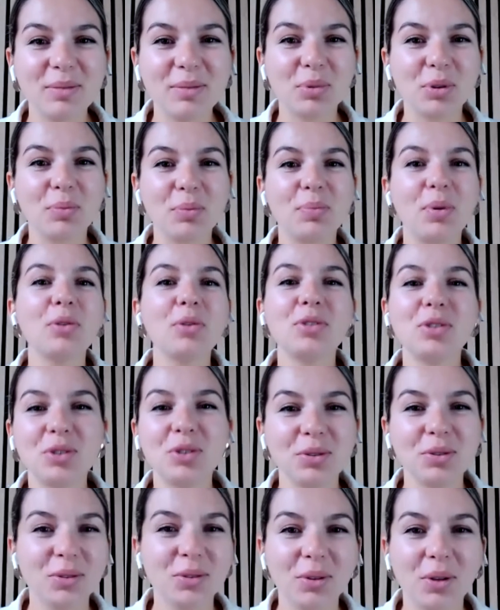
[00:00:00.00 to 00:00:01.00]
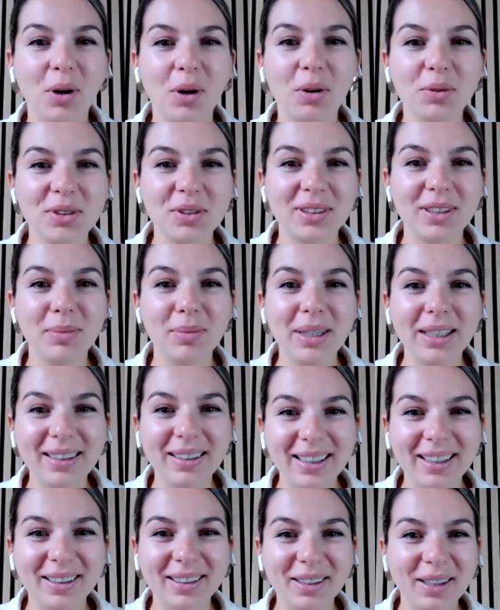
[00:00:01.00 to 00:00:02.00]
proposed to host the
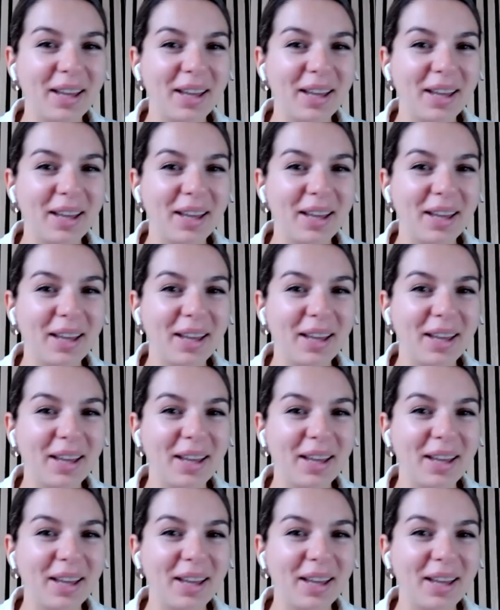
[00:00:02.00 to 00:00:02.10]
meeting